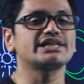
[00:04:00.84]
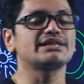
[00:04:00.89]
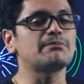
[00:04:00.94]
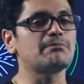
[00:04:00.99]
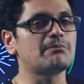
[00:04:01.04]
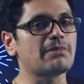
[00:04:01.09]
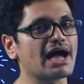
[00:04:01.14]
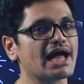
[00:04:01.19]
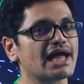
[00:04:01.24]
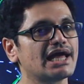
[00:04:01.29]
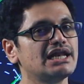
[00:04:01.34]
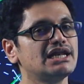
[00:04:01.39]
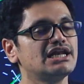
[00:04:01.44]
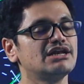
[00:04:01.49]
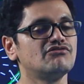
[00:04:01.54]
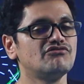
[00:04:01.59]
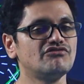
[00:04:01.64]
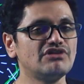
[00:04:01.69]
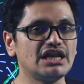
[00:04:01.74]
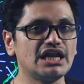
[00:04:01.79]
the bile
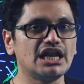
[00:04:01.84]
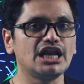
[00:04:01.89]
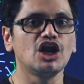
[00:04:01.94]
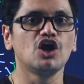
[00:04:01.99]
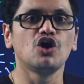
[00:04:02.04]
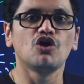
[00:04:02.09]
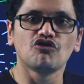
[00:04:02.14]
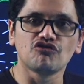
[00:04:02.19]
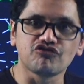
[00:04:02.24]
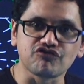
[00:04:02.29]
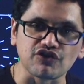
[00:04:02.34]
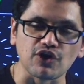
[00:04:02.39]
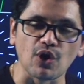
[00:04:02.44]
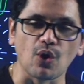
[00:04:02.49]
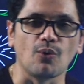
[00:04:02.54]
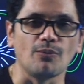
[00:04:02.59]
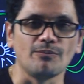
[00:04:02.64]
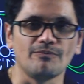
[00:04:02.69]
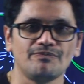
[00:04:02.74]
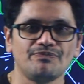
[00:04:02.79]
will
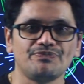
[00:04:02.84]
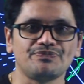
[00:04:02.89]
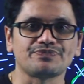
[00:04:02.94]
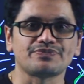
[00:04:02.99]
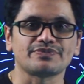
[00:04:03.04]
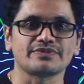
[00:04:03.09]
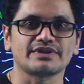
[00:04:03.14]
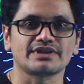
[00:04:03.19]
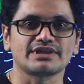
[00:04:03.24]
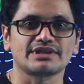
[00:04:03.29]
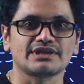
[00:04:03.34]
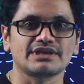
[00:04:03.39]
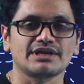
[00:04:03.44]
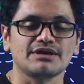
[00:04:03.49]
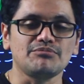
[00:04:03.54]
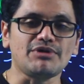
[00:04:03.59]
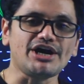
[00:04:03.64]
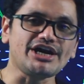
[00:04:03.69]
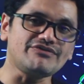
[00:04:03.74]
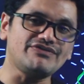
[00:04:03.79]
flow.
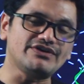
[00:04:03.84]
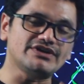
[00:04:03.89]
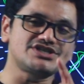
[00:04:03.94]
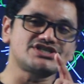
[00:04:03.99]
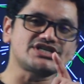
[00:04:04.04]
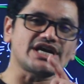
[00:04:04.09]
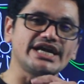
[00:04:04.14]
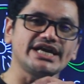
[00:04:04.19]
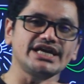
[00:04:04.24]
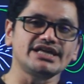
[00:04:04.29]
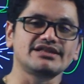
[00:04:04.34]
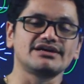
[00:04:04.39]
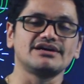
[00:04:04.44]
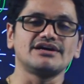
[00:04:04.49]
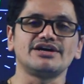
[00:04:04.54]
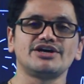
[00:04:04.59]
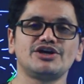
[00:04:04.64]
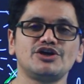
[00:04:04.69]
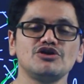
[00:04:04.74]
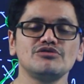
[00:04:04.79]
But if you study
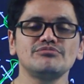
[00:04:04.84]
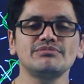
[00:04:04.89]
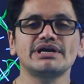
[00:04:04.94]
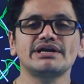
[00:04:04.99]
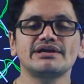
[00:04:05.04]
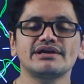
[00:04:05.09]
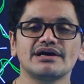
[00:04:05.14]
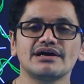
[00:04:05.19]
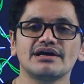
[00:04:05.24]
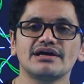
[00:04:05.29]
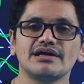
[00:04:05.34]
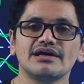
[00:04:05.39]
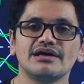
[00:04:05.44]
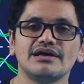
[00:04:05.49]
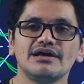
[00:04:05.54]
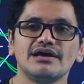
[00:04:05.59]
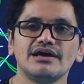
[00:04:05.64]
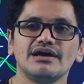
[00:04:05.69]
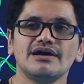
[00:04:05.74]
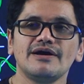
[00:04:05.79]
the human
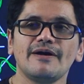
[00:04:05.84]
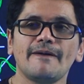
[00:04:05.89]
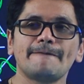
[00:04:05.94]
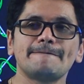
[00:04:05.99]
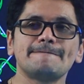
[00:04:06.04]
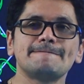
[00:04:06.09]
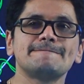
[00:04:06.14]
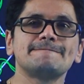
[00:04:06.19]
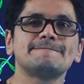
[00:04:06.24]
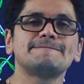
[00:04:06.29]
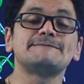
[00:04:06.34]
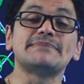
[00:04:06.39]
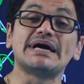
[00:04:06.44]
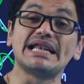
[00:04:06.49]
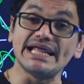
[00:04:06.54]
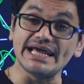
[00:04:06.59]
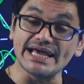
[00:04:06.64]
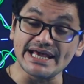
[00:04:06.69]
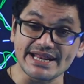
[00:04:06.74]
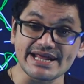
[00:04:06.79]

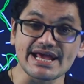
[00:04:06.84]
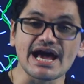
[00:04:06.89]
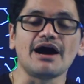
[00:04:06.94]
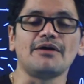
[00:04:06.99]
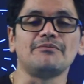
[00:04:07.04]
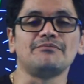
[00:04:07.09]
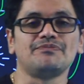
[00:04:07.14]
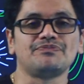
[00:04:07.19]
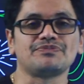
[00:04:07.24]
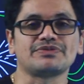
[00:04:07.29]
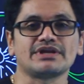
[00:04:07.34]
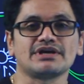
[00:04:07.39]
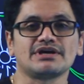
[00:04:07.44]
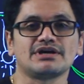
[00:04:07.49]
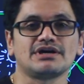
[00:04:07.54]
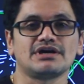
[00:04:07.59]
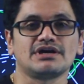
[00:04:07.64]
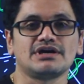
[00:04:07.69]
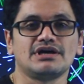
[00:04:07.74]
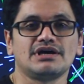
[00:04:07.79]
malaria
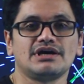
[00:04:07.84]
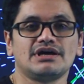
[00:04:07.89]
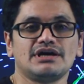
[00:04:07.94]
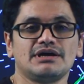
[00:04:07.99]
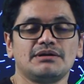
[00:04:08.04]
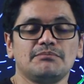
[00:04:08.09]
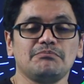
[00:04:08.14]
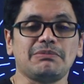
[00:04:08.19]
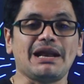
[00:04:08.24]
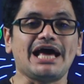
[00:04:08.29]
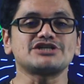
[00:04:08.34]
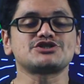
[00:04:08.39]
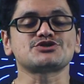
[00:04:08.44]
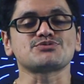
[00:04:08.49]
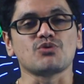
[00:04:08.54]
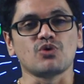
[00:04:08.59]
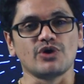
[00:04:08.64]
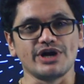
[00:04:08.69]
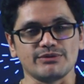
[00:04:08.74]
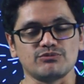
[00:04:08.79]

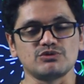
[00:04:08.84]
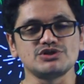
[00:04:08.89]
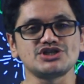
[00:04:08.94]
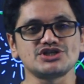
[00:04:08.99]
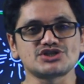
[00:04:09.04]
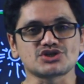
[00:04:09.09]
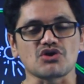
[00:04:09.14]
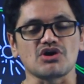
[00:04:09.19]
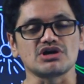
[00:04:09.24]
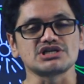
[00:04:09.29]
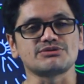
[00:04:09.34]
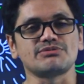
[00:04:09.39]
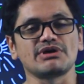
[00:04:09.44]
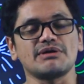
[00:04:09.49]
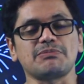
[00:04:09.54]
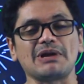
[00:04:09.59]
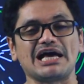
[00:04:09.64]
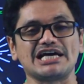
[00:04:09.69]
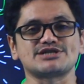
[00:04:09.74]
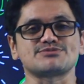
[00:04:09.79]
Plasmodium, which is caused by
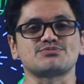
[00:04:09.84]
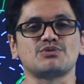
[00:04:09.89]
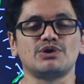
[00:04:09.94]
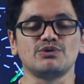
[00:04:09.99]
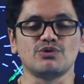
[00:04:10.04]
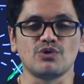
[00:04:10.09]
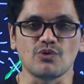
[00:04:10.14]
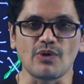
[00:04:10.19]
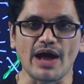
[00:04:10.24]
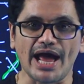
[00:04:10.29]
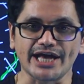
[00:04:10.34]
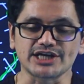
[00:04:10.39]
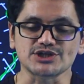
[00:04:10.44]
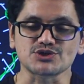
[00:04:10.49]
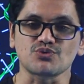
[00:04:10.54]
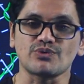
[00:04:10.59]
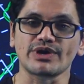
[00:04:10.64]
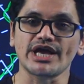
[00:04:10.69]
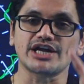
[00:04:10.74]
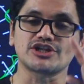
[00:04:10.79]
Plasmodium vivax,
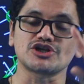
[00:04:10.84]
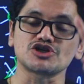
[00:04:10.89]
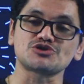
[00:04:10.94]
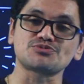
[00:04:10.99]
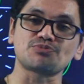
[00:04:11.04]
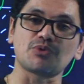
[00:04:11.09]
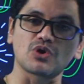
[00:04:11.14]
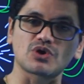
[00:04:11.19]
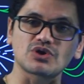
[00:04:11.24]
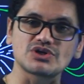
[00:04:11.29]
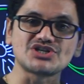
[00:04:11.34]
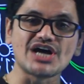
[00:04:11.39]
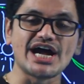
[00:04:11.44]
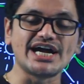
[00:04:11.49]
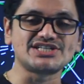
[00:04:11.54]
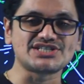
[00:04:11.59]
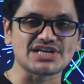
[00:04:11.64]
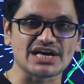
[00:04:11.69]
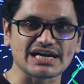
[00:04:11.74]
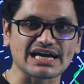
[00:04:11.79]
where the
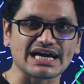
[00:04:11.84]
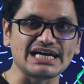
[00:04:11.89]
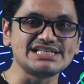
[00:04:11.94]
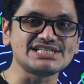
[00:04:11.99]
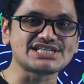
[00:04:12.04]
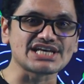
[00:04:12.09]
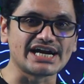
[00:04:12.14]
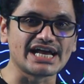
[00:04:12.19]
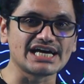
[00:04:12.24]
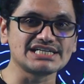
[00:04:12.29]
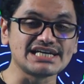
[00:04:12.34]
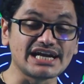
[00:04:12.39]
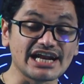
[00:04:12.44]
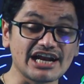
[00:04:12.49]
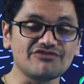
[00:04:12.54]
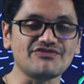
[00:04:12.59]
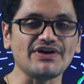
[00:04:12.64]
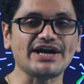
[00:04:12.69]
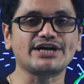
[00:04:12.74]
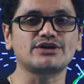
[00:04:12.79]
sporozoites are considered as an
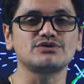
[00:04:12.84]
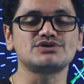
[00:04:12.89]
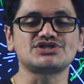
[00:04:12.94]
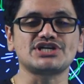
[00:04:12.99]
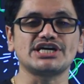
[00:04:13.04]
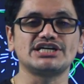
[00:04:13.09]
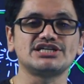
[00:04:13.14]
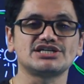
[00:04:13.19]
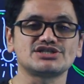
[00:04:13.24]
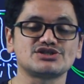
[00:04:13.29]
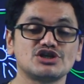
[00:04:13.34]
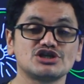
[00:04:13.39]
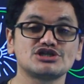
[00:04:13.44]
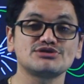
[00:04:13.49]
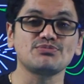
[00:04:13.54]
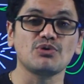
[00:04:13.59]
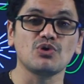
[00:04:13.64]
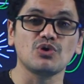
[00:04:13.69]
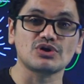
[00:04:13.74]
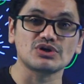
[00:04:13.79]
infective stages. The
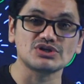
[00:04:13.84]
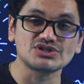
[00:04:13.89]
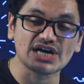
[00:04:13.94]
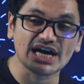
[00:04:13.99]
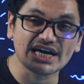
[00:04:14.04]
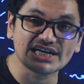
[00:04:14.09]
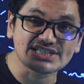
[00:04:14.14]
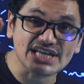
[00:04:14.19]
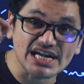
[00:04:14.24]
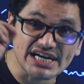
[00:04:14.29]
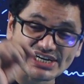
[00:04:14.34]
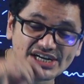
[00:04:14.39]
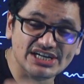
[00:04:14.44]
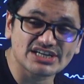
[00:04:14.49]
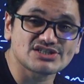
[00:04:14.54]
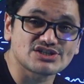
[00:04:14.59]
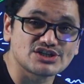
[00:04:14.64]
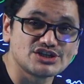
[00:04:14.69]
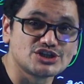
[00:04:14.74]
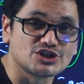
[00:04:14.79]
sporozoites
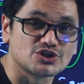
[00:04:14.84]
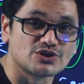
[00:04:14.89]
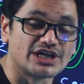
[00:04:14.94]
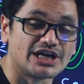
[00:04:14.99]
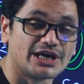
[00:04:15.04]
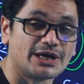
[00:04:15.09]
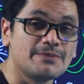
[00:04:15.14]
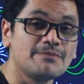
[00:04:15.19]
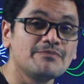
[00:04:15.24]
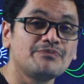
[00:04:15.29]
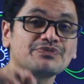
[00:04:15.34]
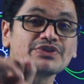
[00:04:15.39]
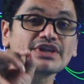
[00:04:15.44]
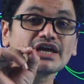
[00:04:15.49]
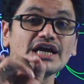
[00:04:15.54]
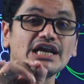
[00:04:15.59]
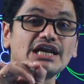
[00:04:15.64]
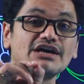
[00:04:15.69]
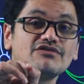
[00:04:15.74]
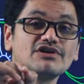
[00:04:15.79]
enters into the
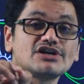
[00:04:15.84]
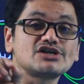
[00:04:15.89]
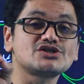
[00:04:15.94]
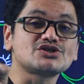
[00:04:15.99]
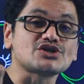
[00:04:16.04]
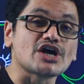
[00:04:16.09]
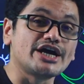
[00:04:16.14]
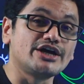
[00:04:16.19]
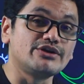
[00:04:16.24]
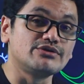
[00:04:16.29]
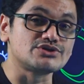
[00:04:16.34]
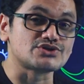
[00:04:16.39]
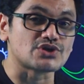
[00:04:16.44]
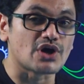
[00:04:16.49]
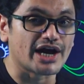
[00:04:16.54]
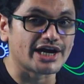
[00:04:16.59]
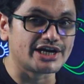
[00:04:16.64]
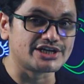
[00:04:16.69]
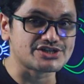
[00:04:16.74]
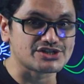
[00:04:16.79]
liver
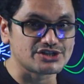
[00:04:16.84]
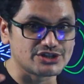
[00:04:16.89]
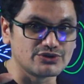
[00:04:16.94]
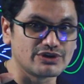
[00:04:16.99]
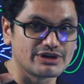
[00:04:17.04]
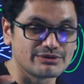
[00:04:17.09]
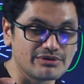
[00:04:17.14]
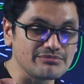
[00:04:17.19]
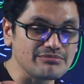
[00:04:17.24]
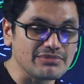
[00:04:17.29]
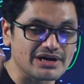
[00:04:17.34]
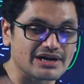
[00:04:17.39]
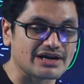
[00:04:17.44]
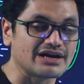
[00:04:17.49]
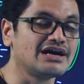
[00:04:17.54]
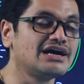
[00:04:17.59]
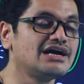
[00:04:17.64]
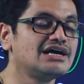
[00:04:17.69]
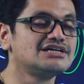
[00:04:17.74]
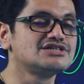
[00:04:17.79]
sinusoids. Do you remember?
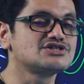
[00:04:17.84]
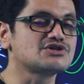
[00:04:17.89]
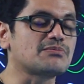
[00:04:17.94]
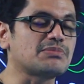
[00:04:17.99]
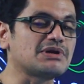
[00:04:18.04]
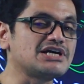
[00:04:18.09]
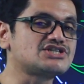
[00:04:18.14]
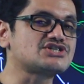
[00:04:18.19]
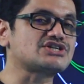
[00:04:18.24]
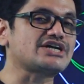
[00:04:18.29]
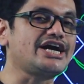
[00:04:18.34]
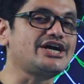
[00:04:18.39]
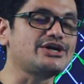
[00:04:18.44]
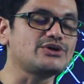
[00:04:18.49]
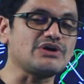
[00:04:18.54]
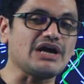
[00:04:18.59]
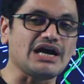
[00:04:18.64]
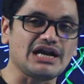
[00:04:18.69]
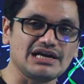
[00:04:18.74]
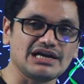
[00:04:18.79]
So please try to
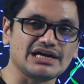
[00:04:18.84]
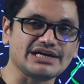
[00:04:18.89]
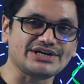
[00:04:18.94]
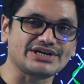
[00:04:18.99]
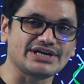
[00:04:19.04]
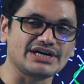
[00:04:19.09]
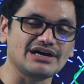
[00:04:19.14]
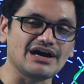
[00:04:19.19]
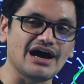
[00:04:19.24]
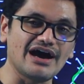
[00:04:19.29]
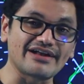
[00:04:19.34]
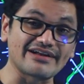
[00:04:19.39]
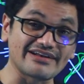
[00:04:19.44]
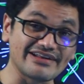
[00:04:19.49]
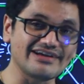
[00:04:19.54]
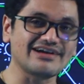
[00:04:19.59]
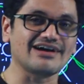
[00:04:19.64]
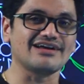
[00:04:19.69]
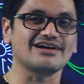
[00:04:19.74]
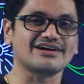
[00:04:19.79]
collect or
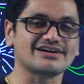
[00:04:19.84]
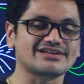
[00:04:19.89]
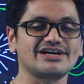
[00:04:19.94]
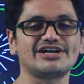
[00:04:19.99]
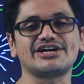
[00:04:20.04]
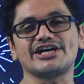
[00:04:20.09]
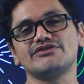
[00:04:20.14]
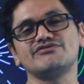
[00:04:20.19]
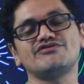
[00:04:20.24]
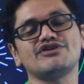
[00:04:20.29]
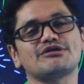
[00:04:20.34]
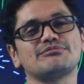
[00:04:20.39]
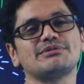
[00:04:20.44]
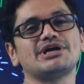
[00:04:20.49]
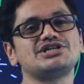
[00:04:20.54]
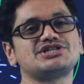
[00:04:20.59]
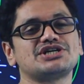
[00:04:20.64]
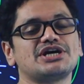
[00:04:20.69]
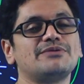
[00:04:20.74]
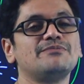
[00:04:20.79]
recollect that
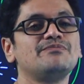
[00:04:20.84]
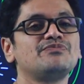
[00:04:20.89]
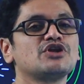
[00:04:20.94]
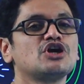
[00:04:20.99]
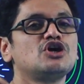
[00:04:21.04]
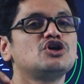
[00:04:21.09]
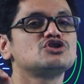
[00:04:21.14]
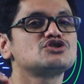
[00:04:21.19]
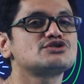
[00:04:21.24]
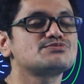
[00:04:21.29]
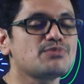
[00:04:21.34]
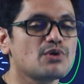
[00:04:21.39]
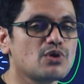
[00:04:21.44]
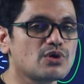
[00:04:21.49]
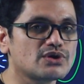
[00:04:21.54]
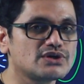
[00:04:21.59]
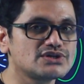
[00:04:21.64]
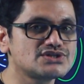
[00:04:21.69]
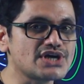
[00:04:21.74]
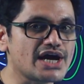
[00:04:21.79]
information.
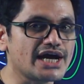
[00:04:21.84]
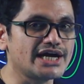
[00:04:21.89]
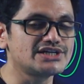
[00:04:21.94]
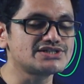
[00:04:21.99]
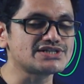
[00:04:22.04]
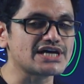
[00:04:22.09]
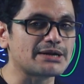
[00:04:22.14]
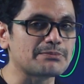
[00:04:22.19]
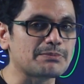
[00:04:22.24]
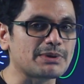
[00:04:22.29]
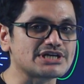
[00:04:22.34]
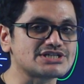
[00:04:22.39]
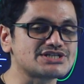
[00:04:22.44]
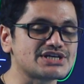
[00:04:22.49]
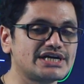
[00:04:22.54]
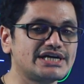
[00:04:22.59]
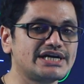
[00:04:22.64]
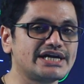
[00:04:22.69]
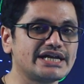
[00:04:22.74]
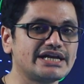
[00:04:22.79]
Sporozoites are
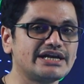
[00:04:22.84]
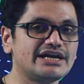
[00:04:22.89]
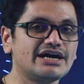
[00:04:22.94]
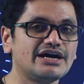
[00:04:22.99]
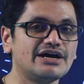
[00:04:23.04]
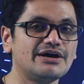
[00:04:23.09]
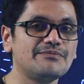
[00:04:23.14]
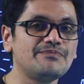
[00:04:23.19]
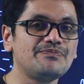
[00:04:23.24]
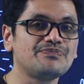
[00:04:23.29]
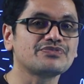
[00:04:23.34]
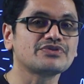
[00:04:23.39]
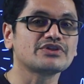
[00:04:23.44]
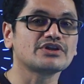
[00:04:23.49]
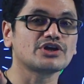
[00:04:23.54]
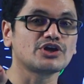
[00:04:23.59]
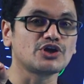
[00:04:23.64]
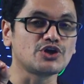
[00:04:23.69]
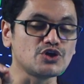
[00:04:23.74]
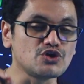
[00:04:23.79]
present in
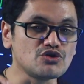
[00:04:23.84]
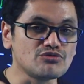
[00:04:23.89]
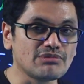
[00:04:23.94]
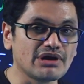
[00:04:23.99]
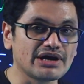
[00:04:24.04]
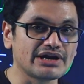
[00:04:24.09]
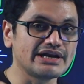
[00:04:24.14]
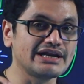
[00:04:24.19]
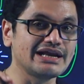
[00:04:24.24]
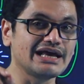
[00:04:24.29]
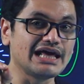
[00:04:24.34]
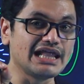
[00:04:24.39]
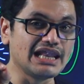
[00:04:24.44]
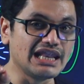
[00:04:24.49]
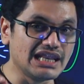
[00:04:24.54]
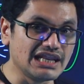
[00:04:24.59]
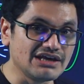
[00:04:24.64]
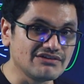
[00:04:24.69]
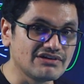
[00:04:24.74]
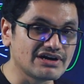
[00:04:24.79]
human
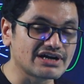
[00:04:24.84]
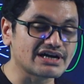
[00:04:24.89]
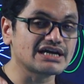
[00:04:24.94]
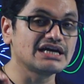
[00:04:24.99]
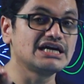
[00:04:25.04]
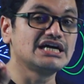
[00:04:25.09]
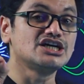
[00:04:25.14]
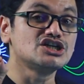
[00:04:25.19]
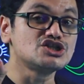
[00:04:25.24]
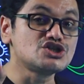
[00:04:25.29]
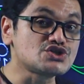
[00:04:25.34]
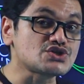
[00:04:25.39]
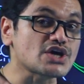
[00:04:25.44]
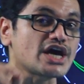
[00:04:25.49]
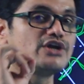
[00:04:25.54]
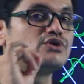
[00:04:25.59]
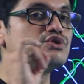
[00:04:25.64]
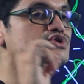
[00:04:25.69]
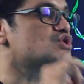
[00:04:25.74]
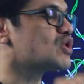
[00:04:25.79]
liver
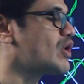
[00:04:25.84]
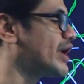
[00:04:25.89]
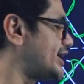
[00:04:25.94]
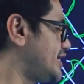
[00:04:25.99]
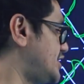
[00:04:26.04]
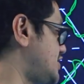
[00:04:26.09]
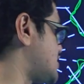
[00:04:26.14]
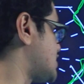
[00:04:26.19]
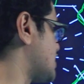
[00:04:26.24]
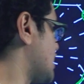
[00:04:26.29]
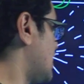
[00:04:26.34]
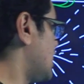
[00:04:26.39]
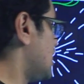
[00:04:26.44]
sinusoids,